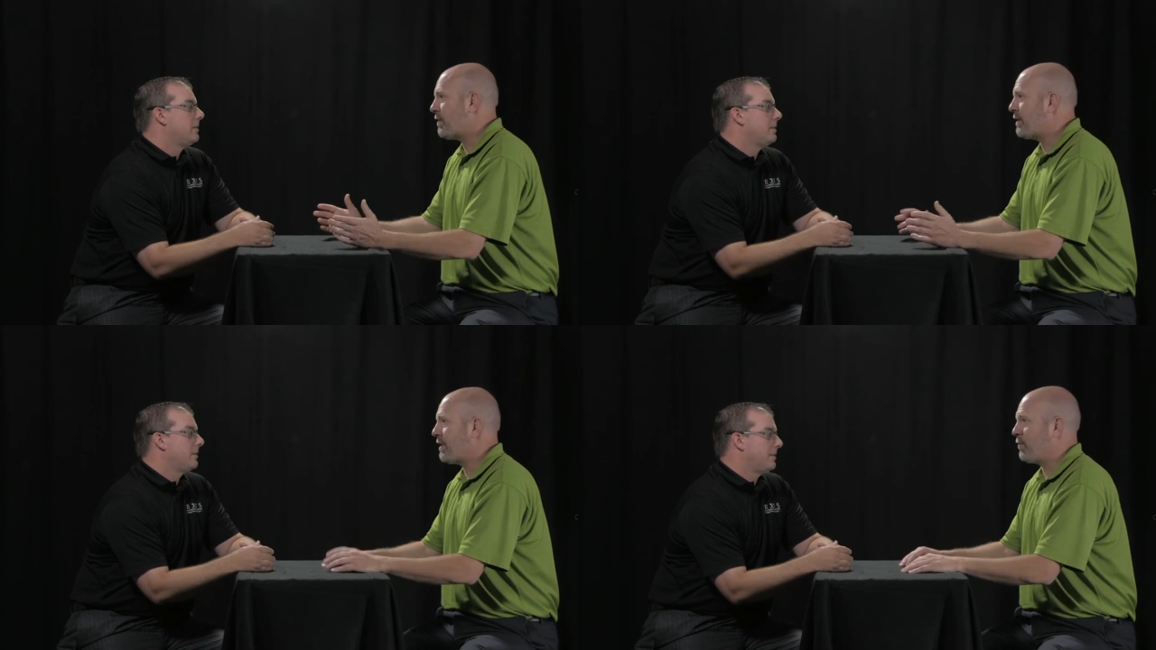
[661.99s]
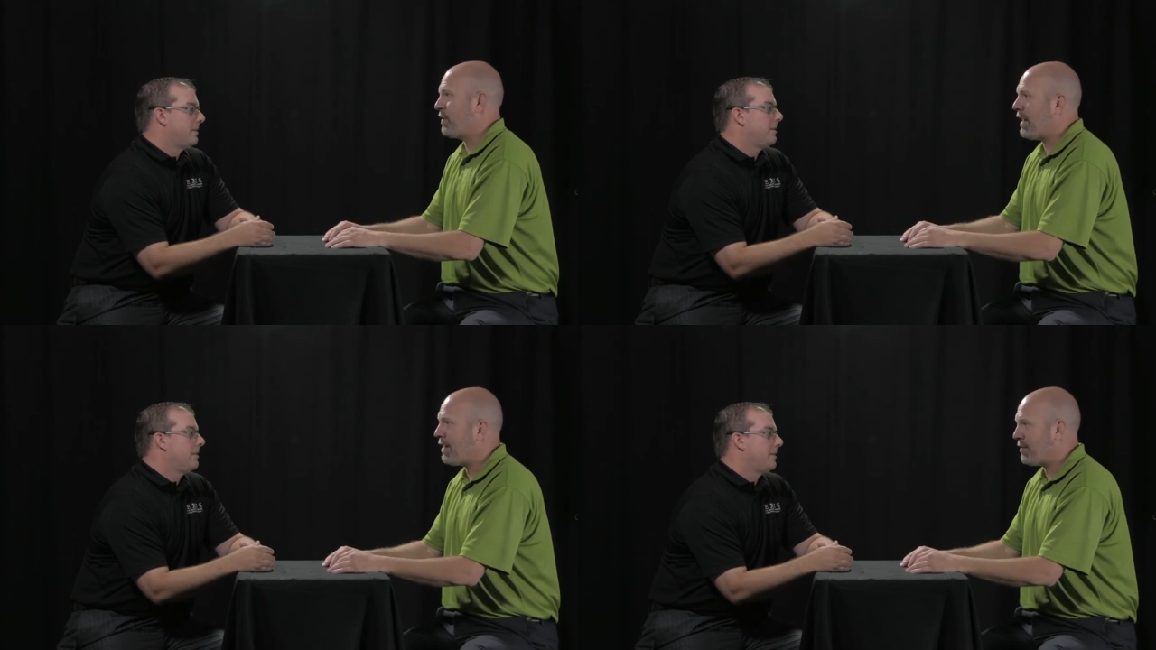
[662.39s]
Speaker 1: I think in
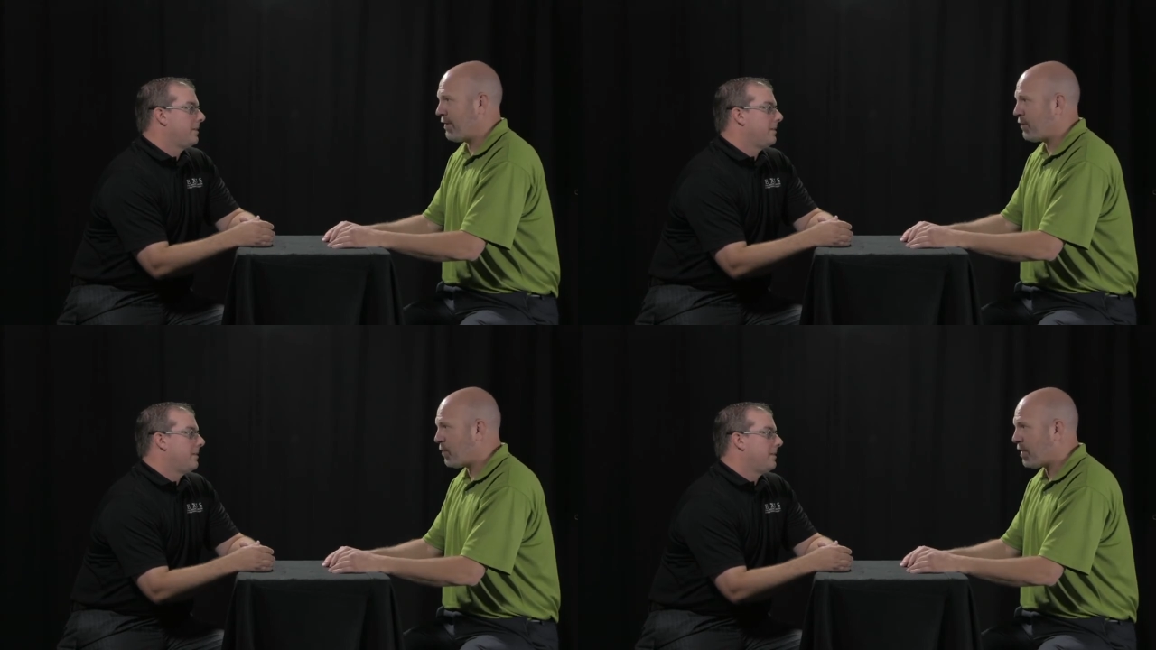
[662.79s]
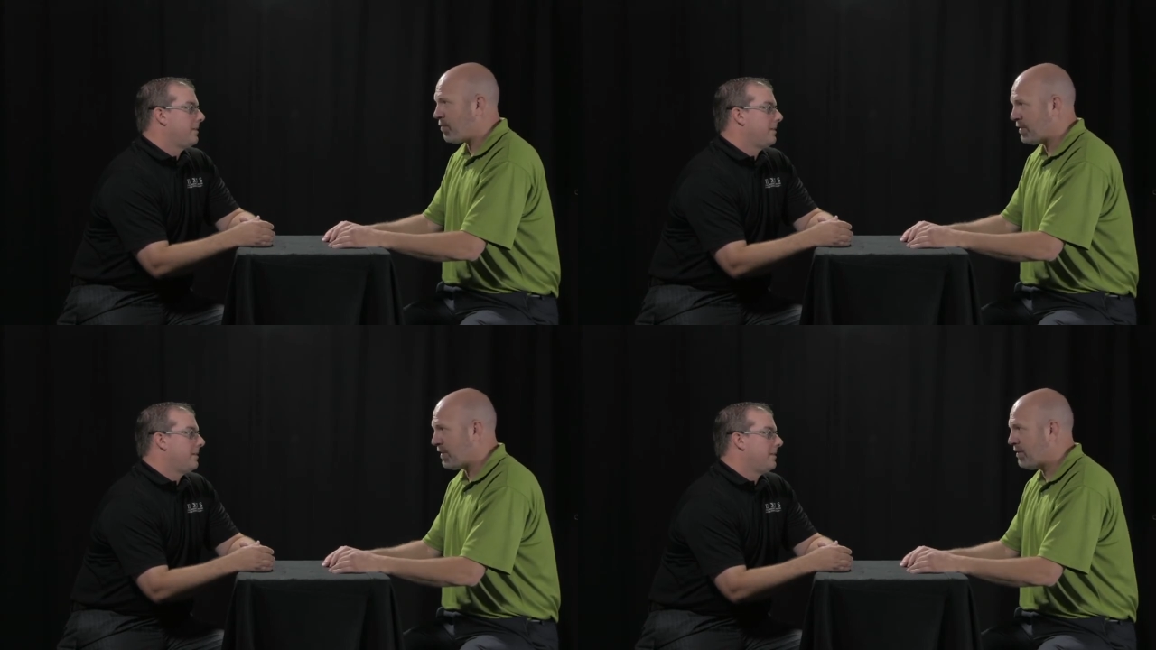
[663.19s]
reality, it's
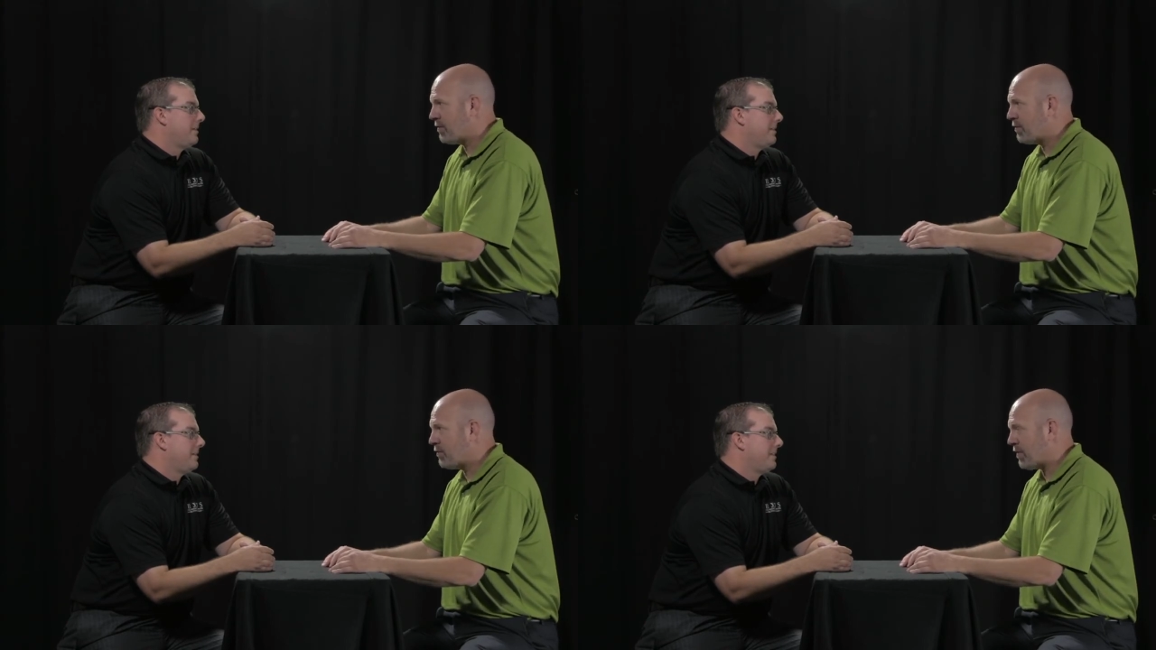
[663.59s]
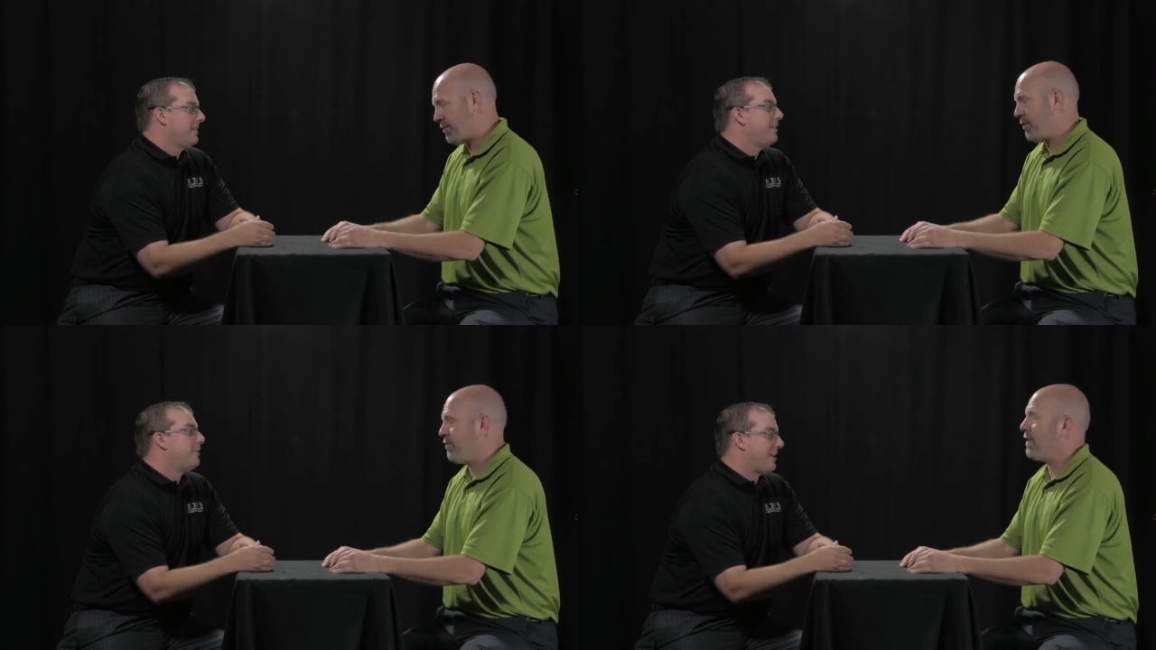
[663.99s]
probably
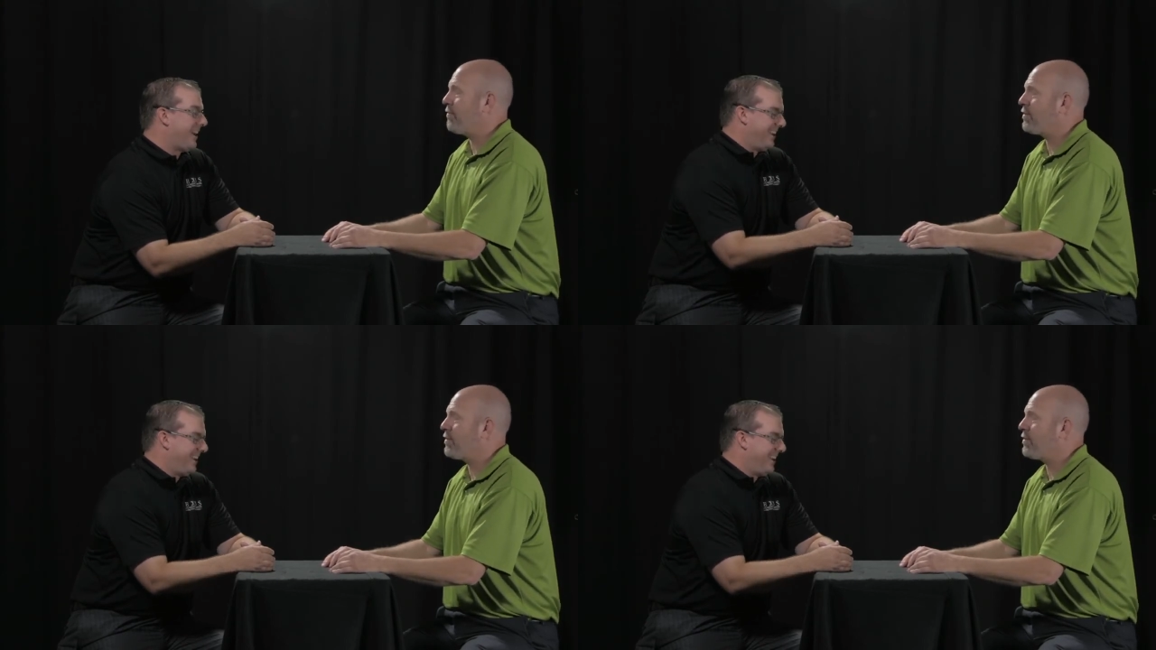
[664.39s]
75. Right.